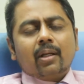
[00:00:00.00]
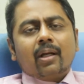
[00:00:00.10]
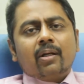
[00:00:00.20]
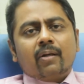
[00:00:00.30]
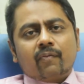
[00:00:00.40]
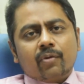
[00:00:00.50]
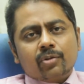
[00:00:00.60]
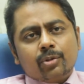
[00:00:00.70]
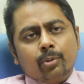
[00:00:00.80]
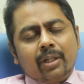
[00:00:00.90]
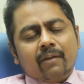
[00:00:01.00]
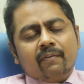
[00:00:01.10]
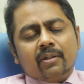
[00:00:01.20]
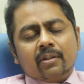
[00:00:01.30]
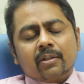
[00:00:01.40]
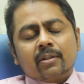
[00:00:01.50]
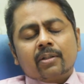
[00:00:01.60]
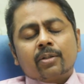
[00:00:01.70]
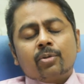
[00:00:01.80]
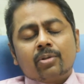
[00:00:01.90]
And of course, you have
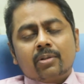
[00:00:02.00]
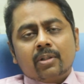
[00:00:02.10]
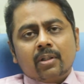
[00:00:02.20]
a, a good